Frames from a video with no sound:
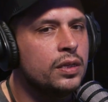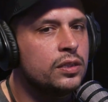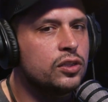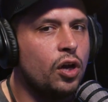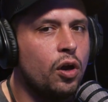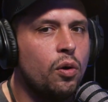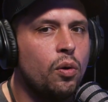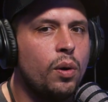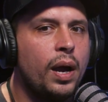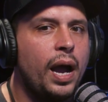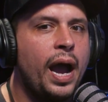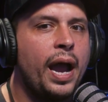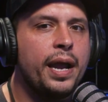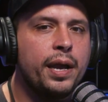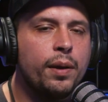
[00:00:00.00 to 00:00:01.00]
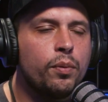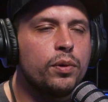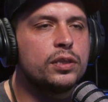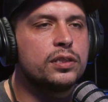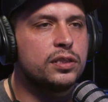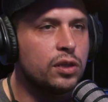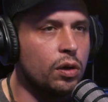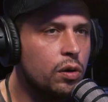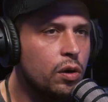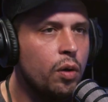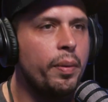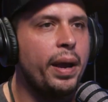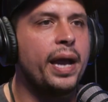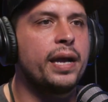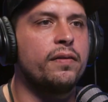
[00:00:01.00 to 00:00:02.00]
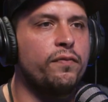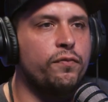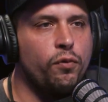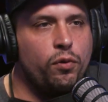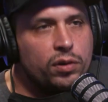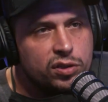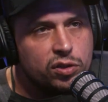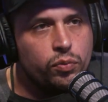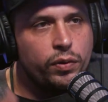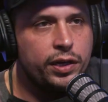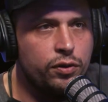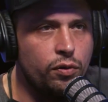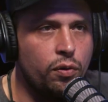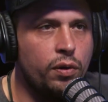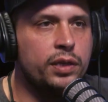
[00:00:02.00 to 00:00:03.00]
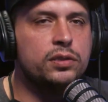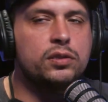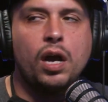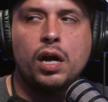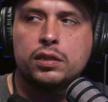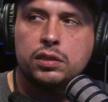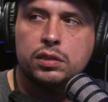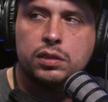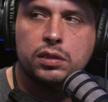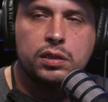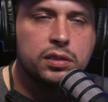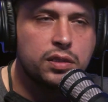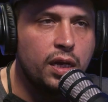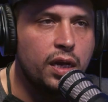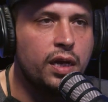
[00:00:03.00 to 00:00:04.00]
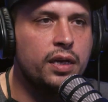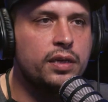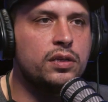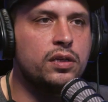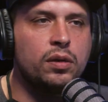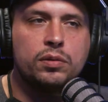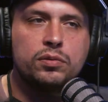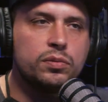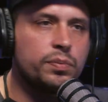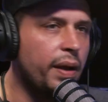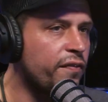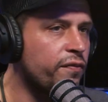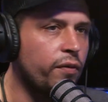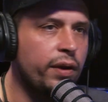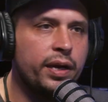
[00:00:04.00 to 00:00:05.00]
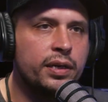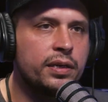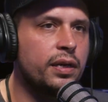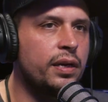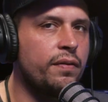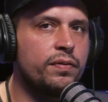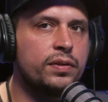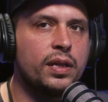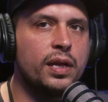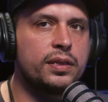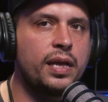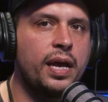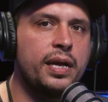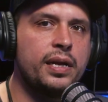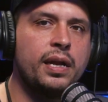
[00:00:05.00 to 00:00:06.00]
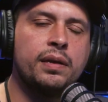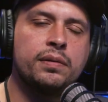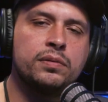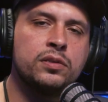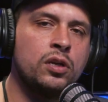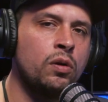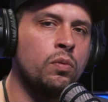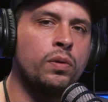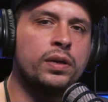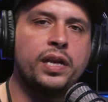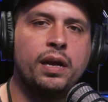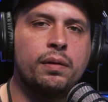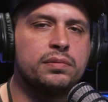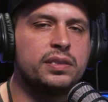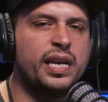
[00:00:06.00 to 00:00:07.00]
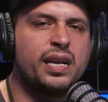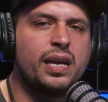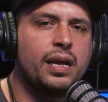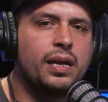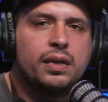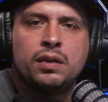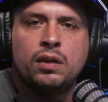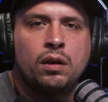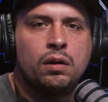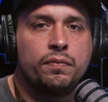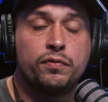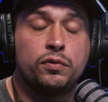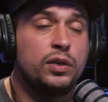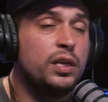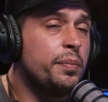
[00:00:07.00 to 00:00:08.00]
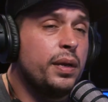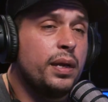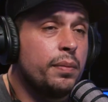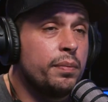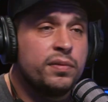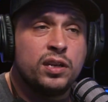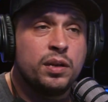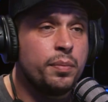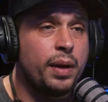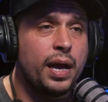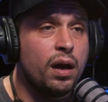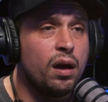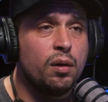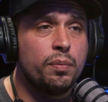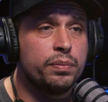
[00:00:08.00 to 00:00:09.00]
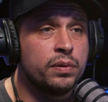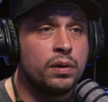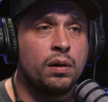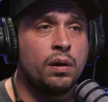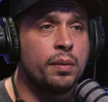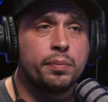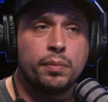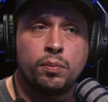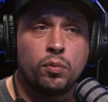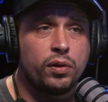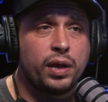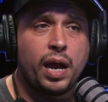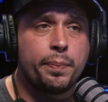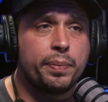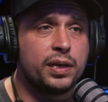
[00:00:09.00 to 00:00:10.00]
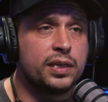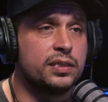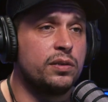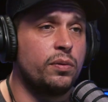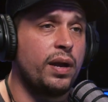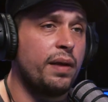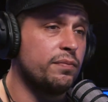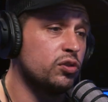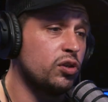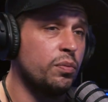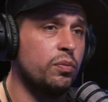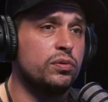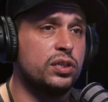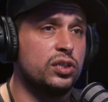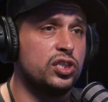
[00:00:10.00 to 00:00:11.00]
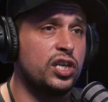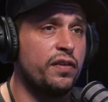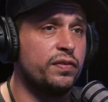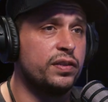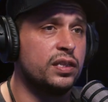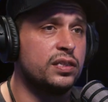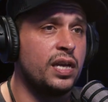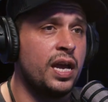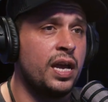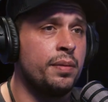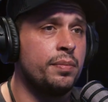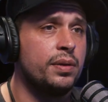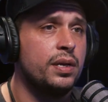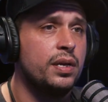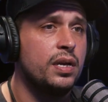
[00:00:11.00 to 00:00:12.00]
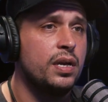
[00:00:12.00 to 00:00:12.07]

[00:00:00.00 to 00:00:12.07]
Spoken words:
So I would still go back and forth to Red Door and talk to the son. You know, he was my friend and everything like that. And I, you know, one day I was like, you know, if you need me, you need my help, you know, I'm more than happy because they were having trouble with the chef at the time.